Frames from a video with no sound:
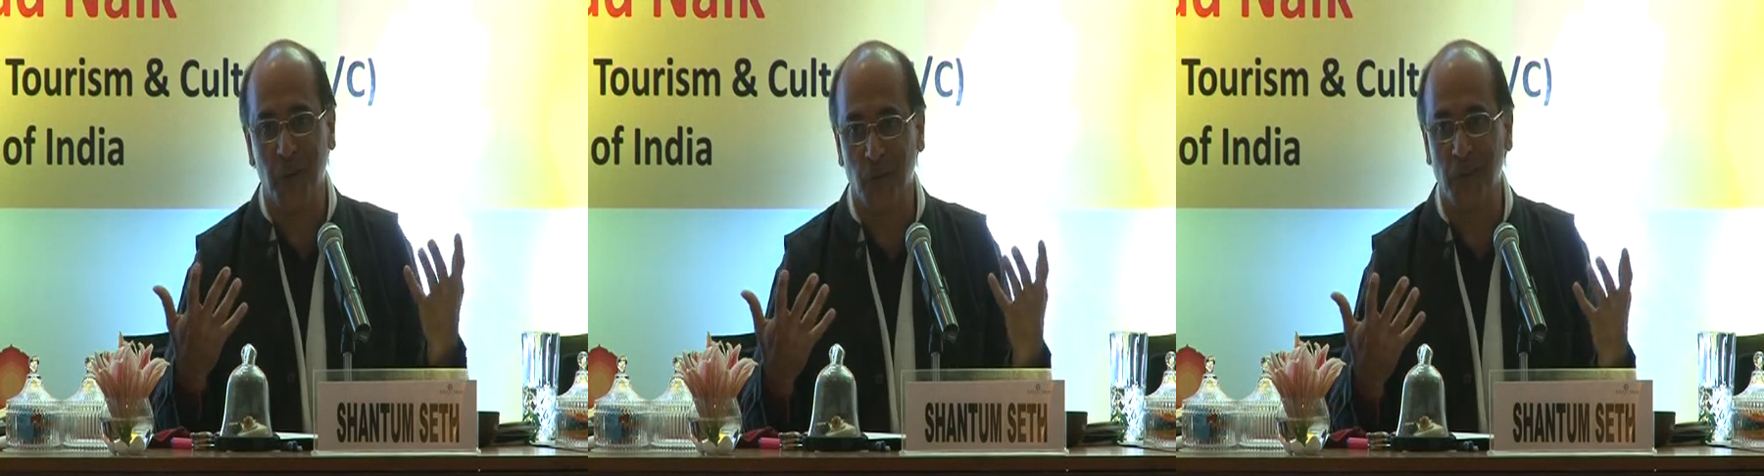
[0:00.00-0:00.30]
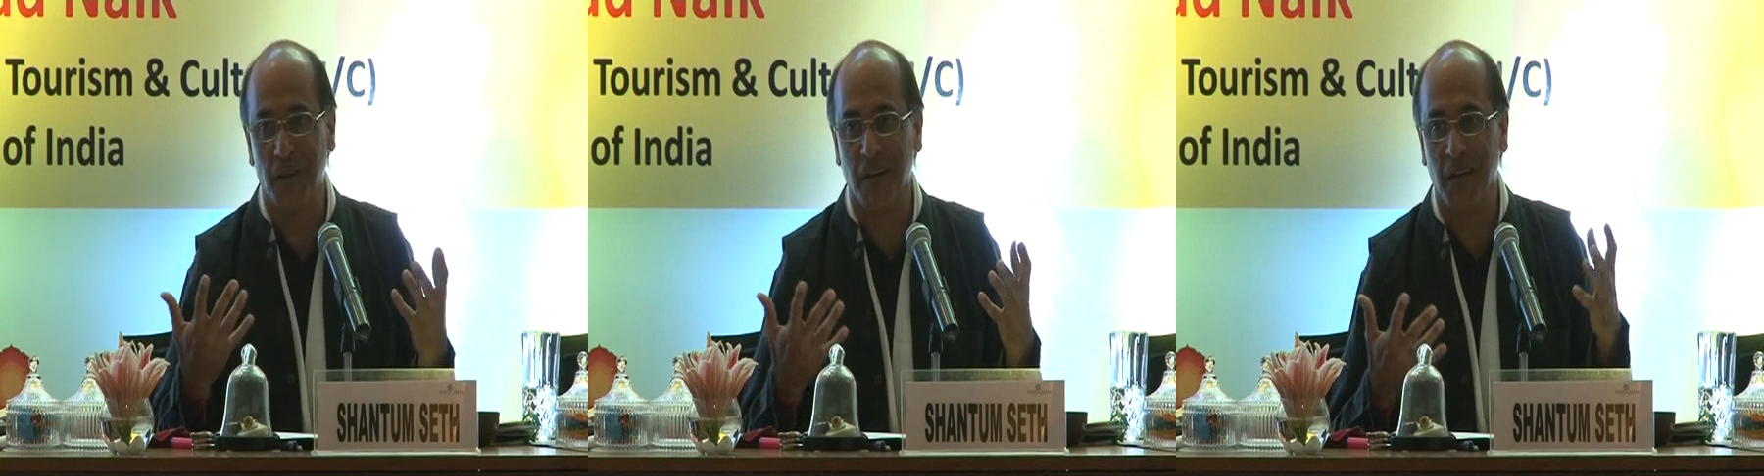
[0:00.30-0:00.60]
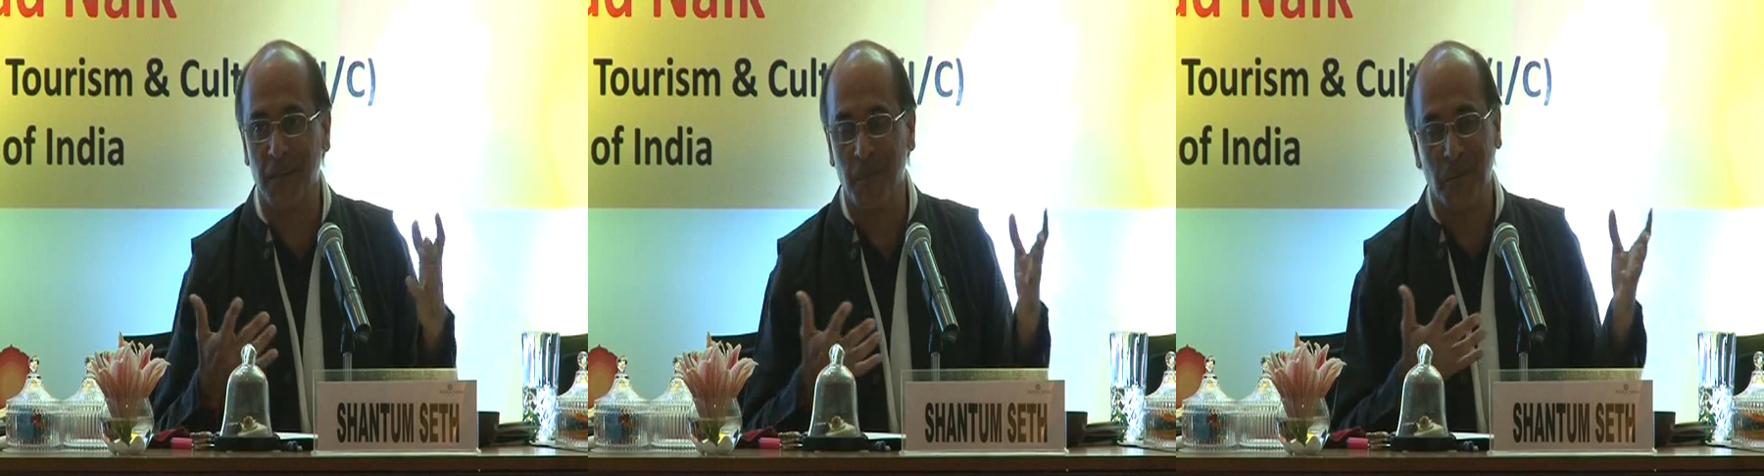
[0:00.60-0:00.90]
in Kushinagar.
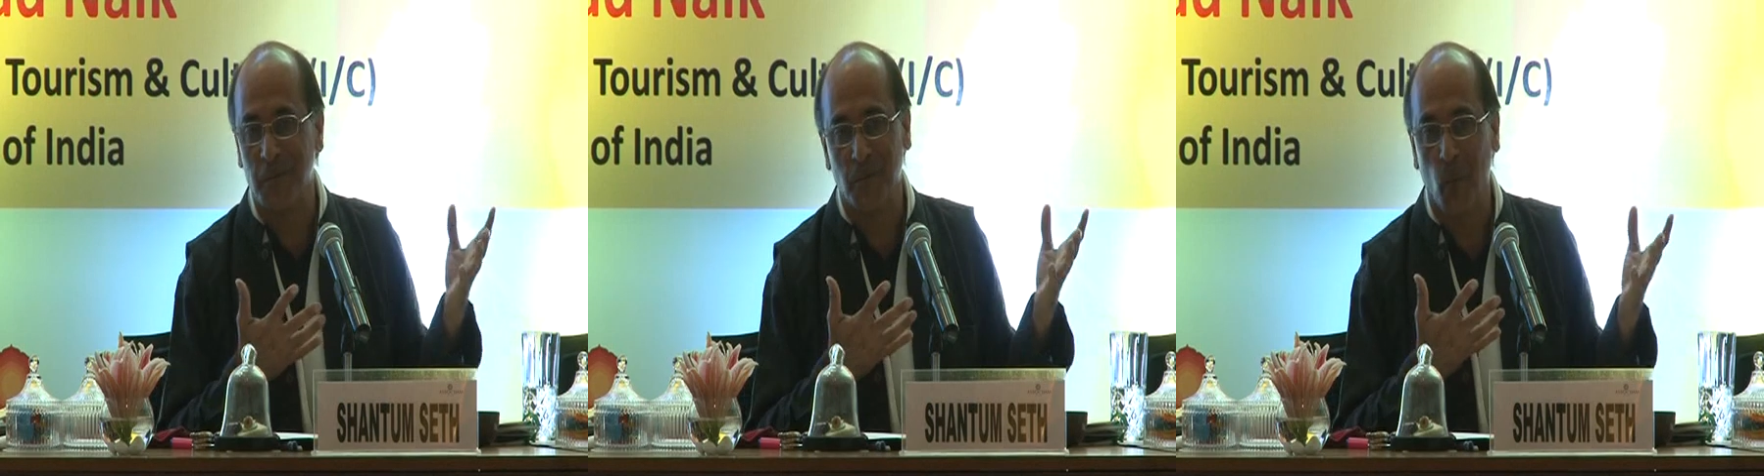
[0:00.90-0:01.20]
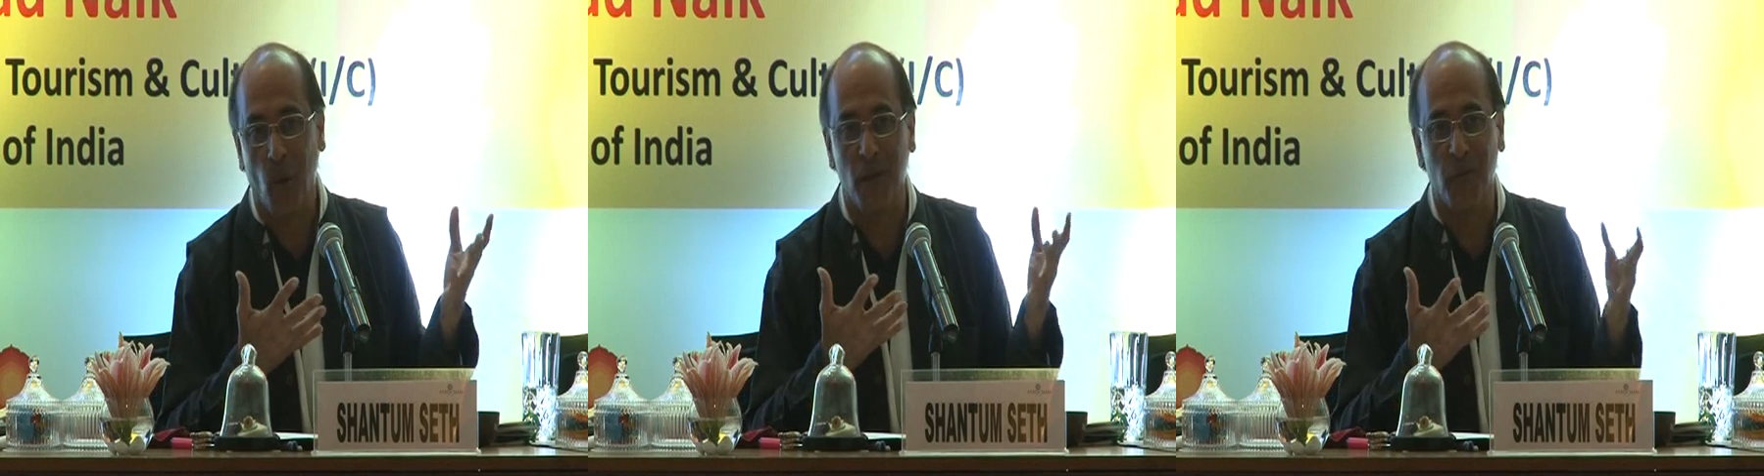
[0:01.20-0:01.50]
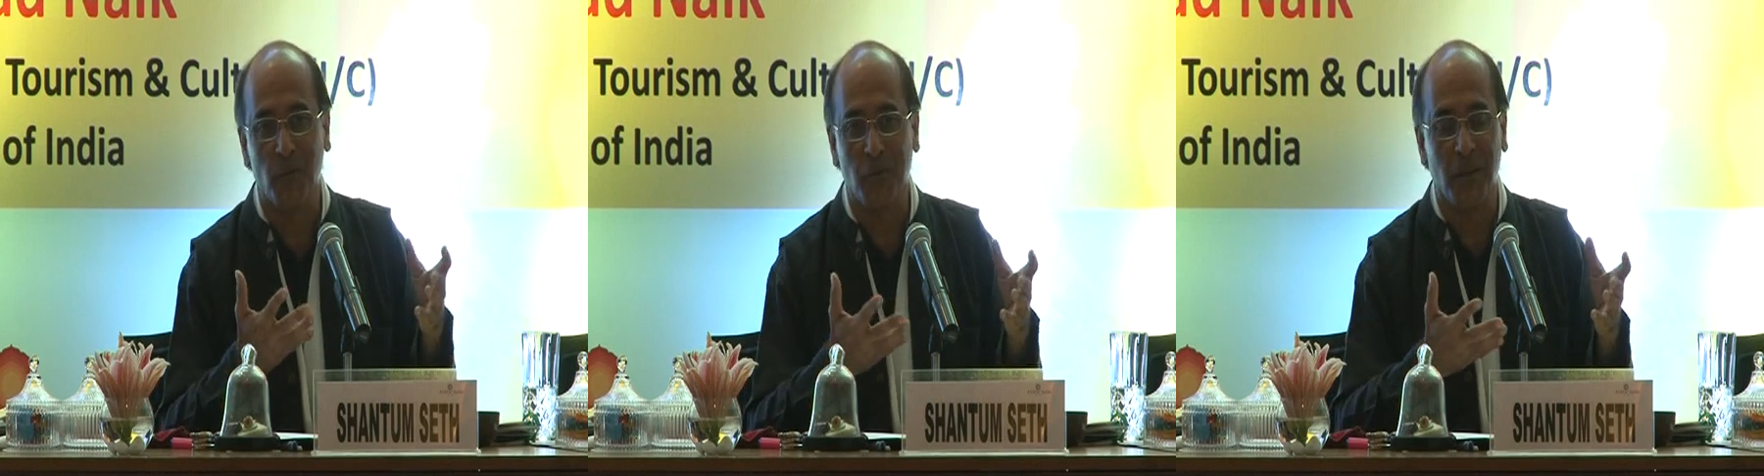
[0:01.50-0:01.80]
It's
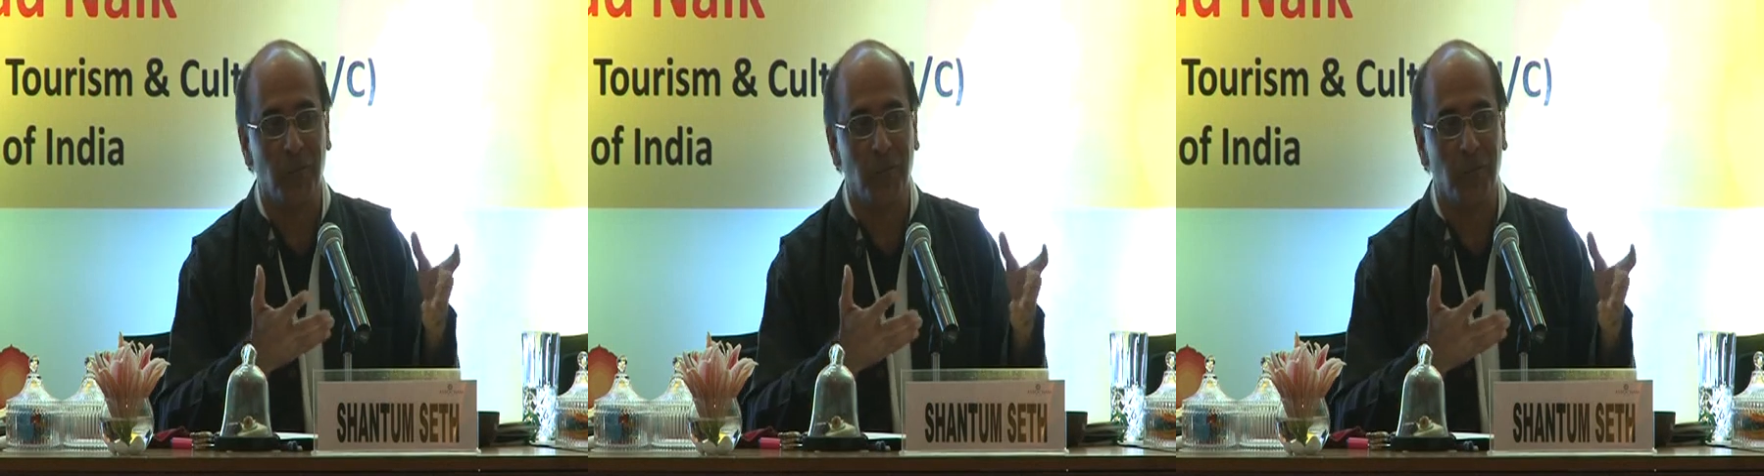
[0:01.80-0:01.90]
wonderful.